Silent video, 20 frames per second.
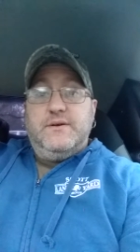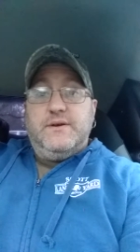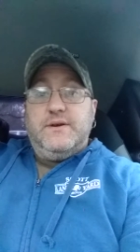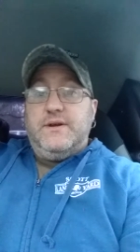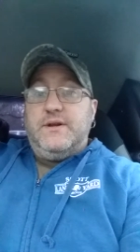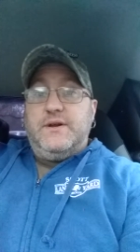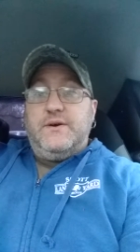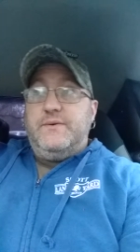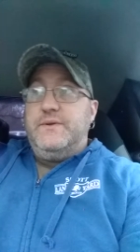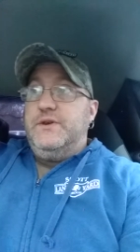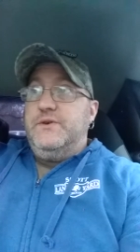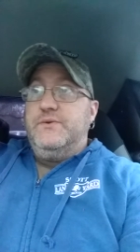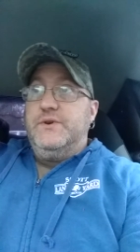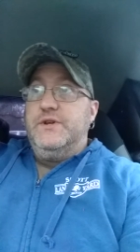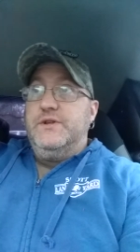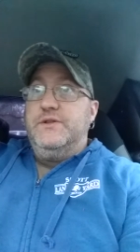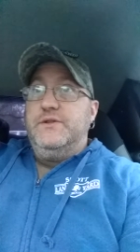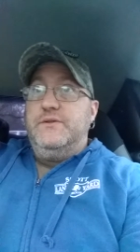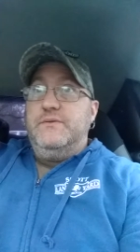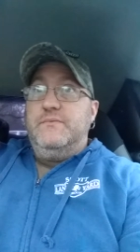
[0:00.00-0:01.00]
You know, you
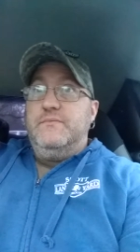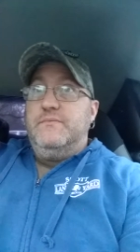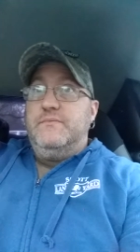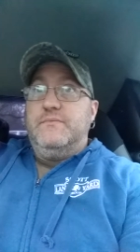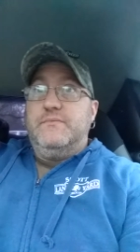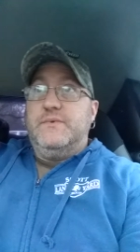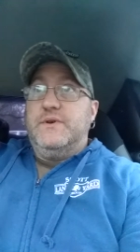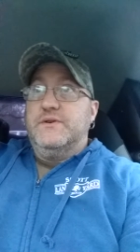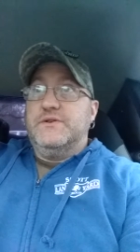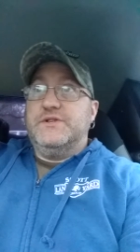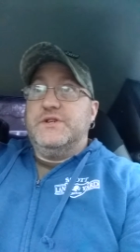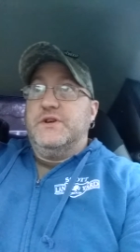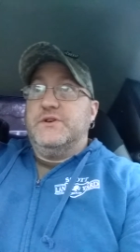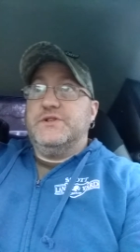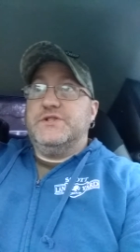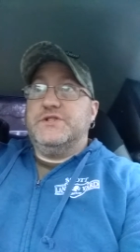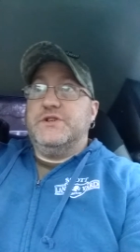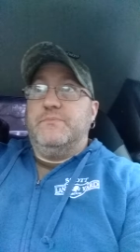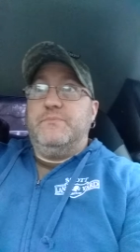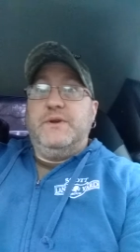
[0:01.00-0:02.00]
can there's there's
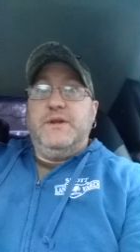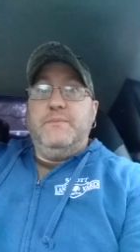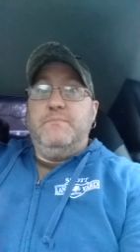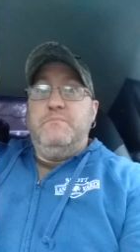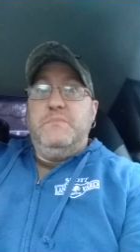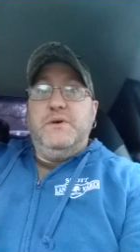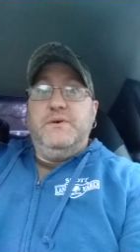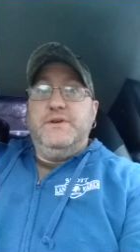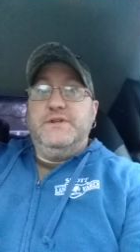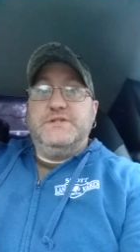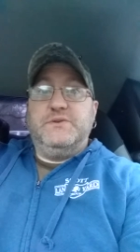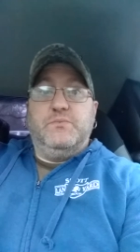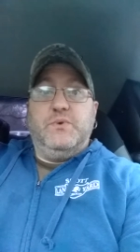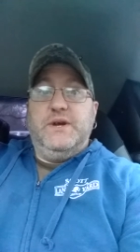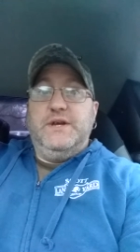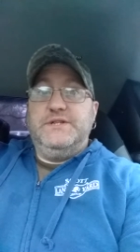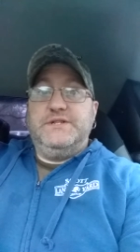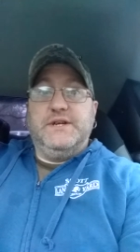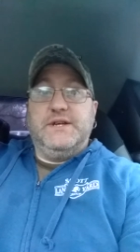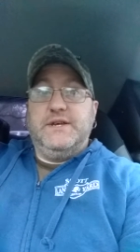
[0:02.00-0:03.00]
so many millions of
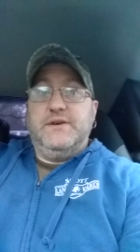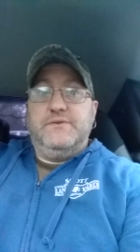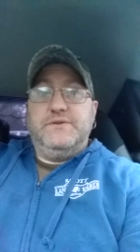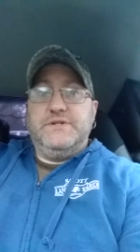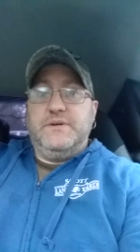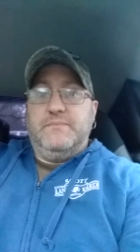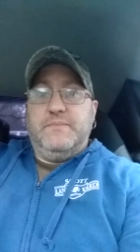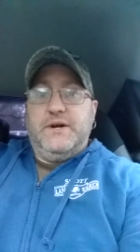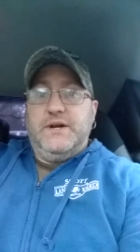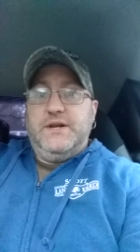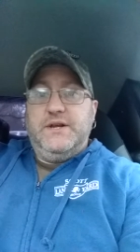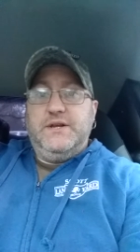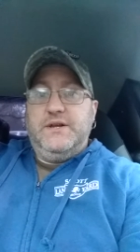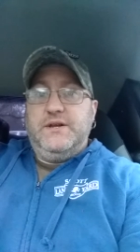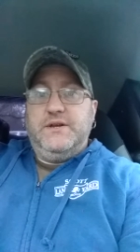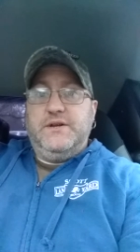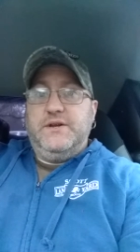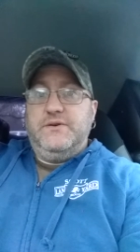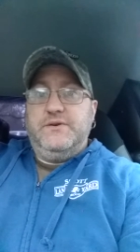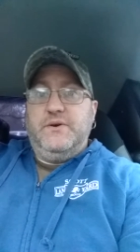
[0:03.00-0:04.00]
ways to kill somebody.
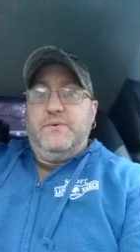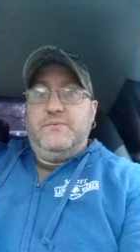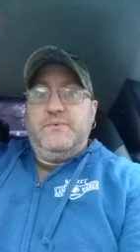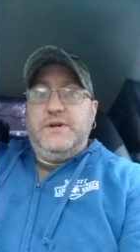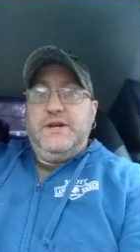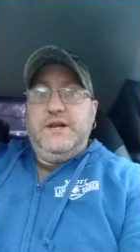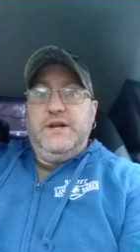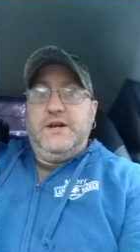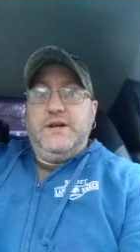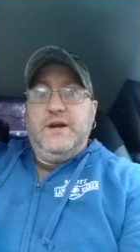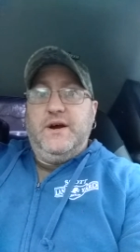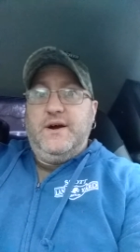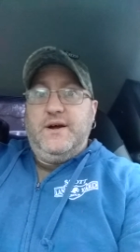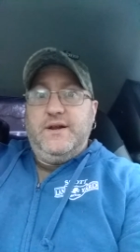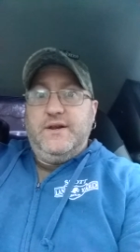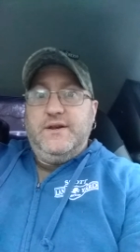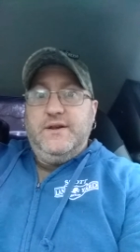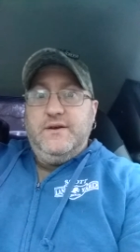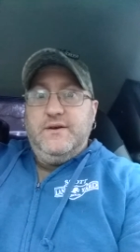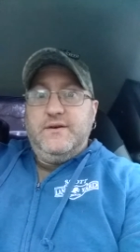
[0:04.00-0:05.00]
You, you don't need a
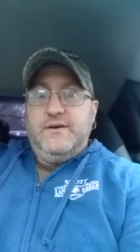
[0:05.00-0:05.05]
gun.